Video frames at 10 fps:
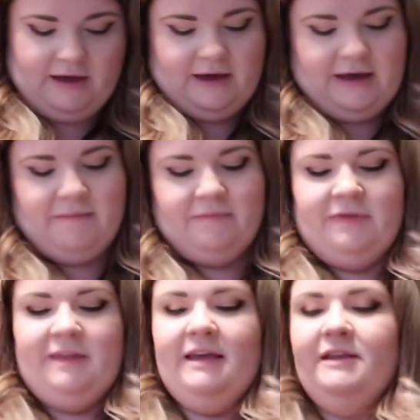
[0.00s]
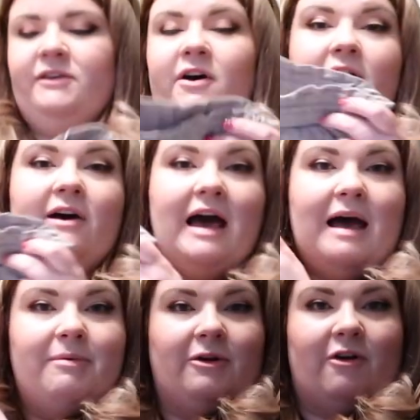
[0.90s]
Um, these are
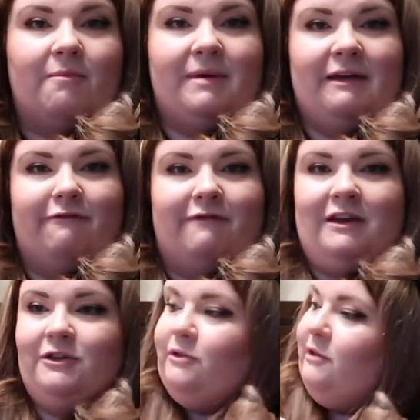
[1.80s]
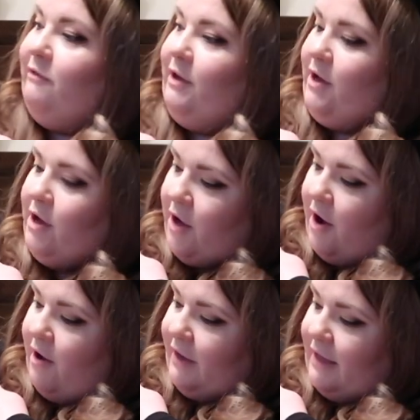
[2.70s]
Abercrombie and Fitch, sort of like a
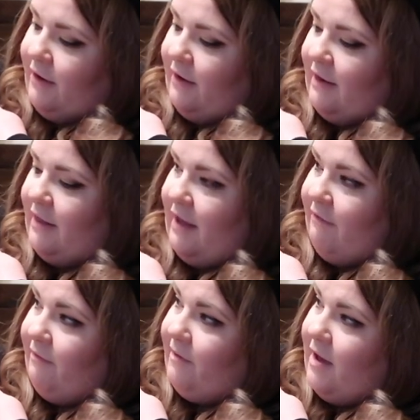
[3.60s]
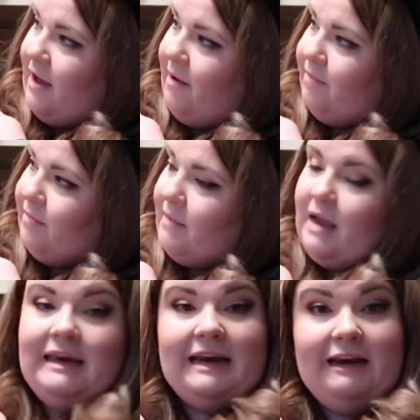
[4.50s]
khaki colour, they're um,
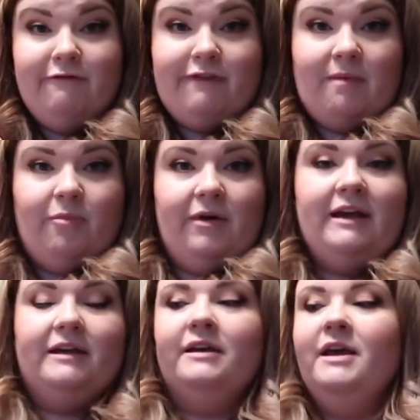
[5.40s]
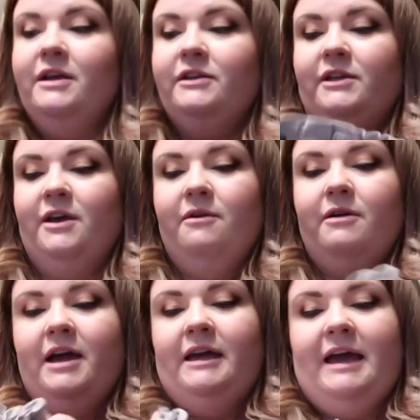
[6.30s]
linen fabric.
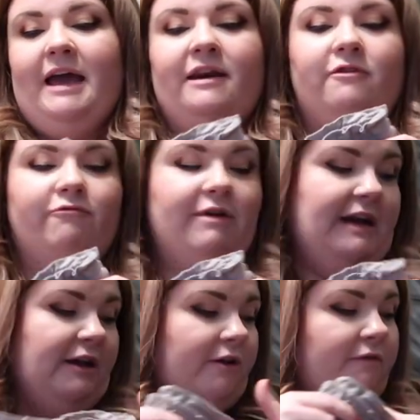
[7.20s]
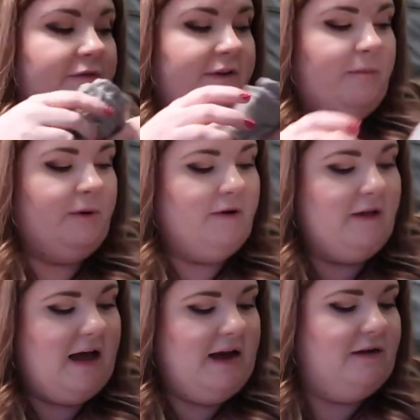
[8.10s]
So again, really
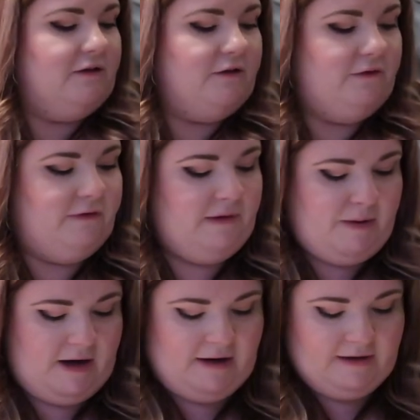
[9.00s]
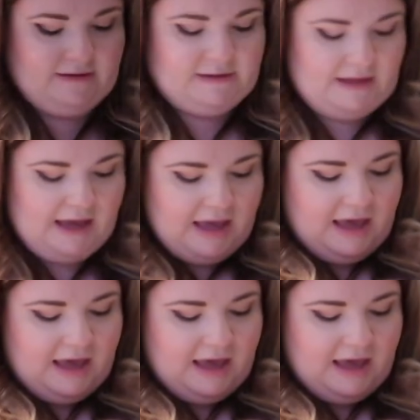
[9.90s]
comfortable and good for the parks.